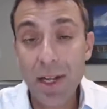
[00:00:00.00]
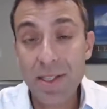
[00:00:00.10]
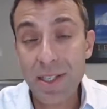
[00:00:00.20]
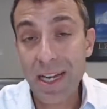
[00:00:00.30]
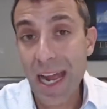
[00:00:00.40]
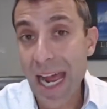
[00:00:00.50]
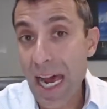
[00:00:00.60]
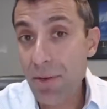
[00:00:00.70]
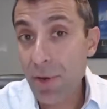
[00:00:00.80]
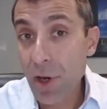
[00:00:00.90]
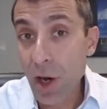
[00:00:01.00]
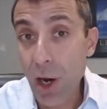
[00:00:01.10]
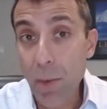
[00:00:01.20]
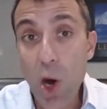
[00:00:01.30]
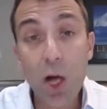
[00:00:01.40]
It's going to have
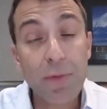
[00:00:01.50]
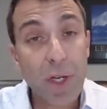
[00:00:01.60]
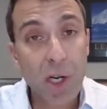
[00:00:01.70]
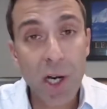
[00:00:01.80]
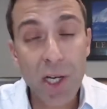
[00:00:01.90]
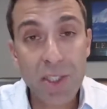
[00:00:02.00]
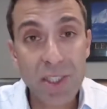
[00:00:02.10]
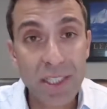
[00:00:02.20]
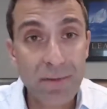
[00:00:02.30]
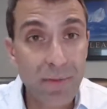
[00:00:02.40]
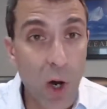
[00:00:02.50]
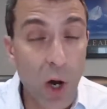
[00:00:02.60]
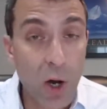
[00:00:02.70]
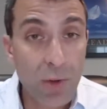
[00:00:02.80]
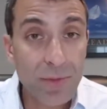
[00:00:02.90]
all of your costs
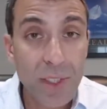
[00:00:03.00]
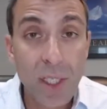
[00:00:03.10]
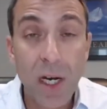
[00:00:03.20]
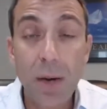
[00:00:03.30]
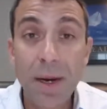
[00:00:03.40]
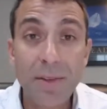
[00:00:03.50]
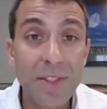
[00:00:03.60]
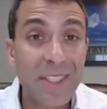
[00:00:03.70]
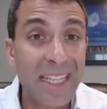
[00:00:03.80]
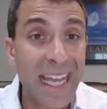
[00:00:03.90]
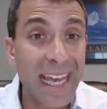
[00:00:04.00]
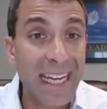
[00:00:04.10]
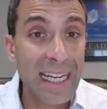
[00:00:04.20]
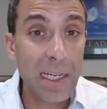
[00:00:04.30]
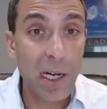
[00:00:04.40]
involved. Obviously,
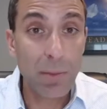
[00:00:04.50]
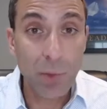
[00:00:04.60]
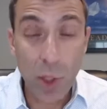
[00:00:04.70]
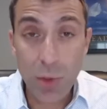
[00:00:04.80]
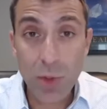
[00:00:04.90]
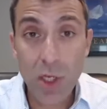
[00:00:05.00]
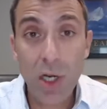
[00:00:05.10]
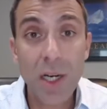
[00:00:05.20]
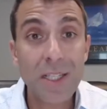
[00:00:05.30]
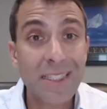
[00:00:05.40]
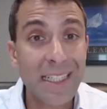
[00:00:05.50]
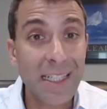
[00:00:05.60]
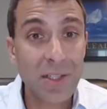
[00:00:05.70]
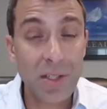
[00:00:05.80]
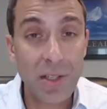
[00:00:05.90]
any loan cost,
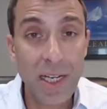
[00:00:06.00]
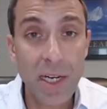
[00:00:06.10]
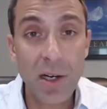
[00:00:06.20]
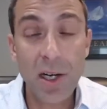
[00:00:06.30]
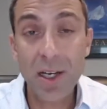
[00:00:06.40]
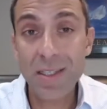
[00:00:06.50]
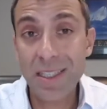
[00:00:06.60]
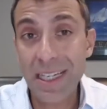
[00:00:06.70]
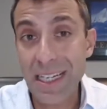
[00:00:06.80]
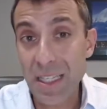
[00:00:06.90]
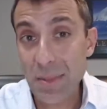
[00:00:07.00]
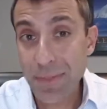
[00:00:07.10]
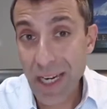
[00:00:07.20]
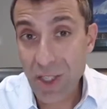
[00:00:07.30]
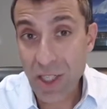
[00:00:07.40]
any attorney cost, any
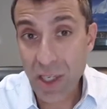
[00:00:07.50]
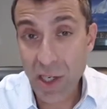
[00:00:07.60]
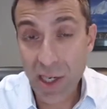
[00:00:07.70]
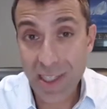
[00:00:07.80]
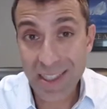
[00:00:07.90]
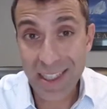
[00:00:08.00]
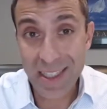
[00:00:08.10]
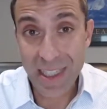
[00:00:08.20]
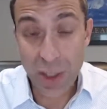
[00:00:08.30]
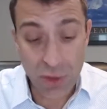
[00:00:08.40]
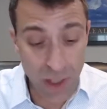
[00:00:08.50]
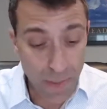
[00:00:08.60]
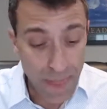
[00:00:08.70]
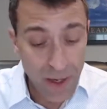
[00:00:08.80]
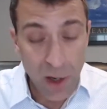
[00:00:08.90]
inspection cost,
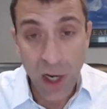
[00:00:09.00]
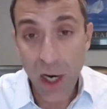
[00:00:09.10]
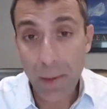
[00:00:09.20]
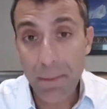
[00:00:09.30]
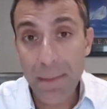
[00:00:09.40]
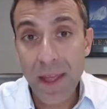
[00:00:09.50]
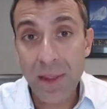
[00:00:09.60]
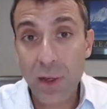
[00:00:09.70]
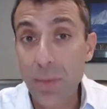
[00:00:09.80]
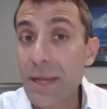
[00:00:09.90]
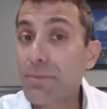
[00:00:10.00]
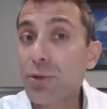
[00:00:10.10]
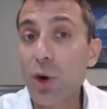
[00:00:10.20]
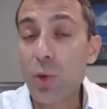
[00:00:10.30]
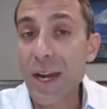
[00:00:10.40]
etc. There'll be
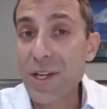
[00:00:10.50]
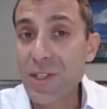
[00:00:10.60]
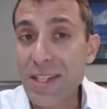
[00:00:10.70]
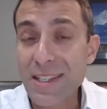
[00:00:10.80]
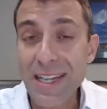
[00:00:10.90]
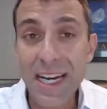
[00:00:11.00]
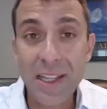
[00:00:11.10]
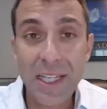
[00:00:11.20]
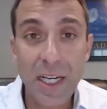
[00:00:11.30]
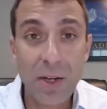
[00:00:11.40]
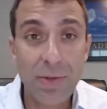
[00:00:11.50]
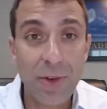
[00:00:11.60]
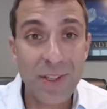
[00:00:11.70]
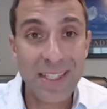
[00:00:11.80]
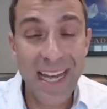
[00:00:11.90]
prorations on there
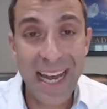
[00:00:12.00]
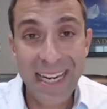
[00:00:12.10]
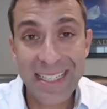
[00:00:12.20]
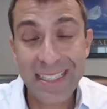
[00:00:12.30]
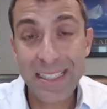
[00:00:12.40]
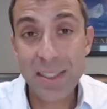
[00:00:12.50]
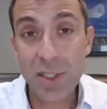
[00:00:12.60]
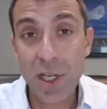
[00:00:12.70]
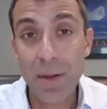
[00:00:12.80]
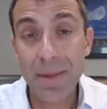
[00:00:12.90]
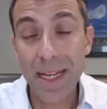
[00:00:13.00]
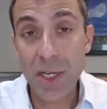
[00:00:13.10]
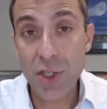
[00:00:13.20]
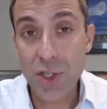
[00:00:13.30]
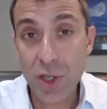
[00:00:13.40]
for taxes,
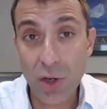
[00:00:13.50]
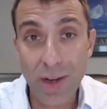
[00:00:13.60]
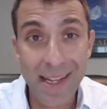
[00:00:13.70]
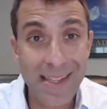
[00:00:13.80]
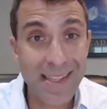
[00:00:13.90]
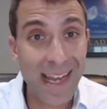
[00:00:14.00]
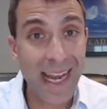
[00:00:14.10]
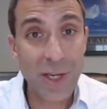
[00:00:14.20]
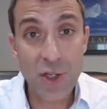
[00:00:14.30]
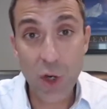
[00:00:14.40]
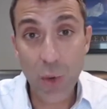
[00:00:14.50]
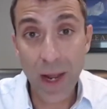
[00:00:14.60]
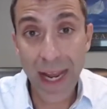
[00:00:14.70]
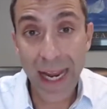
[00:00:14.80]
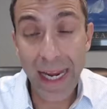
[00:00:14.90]
insurance,
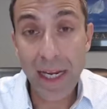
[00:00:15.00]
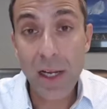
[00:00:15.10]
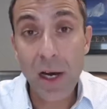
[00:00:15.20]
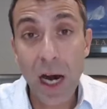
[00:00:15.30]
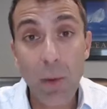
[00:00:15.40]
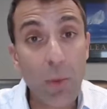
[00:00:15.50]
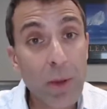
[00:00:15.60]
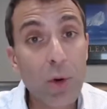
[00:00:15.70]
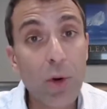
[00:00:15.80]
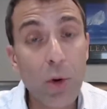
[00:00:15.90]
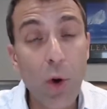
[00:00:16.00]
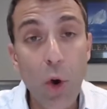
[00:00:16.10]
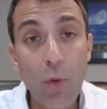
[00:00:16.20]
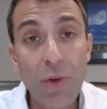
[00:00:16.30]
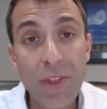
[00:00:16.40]
HOA. We will go
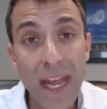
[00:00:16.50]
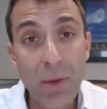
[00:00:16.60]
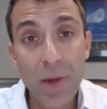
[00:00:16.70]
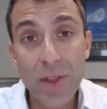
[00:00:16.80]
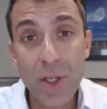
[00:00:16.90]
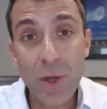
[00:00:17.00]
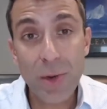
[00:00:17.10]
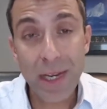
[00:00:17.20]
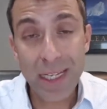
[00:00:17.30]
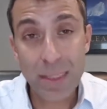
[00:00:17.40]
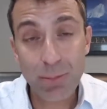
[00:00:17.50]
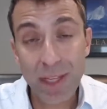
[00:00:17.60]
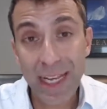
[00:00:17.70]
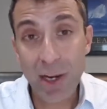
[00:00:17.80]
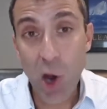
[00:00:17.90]
over that with you and
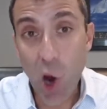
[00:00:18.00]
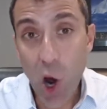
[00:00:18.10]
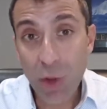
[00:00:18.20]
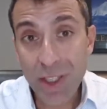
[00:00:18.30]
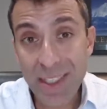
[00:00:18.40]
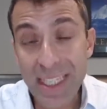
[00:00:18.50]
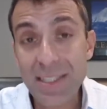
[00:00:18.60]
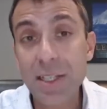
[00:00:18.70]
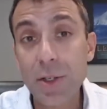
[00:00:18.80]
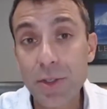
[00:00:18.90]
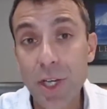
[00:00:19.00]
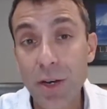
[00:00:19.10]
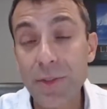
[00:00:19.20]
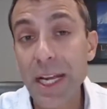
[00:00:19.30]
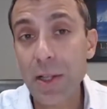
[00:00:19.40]
explain all the details
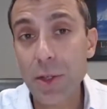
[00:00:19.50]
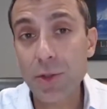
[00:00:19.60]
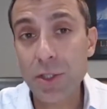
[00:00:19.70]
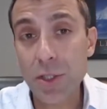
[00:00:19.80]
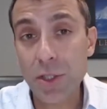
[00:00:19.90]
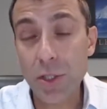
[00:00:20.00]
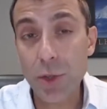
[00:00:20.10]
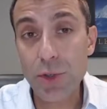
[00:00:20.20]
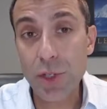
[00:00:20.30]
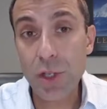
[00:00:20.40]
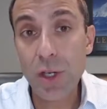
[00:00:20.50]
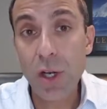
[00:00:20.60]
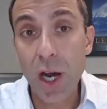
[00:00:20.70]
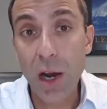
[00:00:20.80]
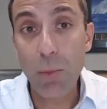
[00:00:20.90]
of that closing disclosure
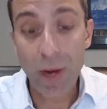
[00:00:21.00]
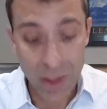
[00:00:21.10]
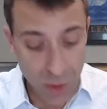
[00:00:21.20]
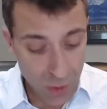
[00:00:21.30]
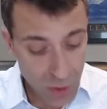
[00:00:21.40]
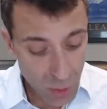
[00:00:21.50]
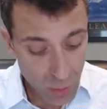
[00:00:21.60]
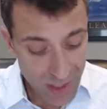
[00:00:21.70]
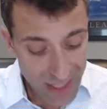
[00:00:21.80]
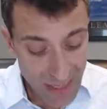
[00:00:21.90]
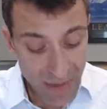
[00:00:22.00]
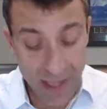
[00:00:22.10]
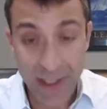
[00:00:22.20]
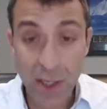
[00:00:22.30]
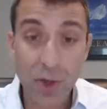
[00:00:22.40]
when you do receive
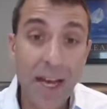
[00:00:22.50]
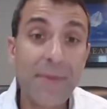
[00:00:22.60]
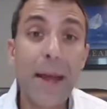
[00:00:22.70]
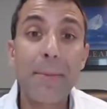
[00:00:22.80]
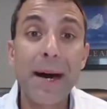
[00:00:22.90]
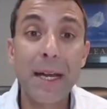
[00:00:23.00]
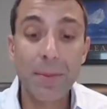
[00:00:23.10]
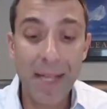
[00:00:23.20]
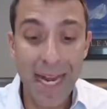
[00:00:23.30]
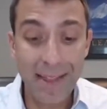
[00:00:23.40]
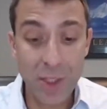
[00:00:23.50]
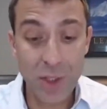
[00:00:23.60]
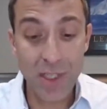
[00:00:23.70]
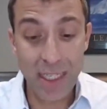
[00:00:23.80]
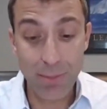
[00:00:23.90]
it. And then it'll have that bottom line
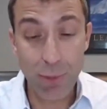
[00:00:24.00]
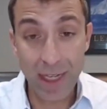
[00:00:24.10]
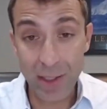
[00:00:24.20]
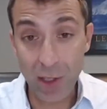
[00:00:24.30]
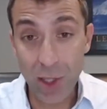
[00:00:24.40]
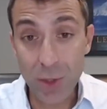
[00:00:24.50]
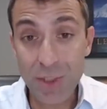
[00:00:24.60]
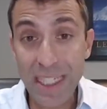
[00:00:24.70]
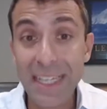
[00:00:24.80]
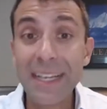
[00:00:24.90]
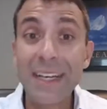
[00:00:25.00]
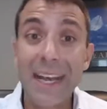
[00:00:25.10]
that you need to bring to closing.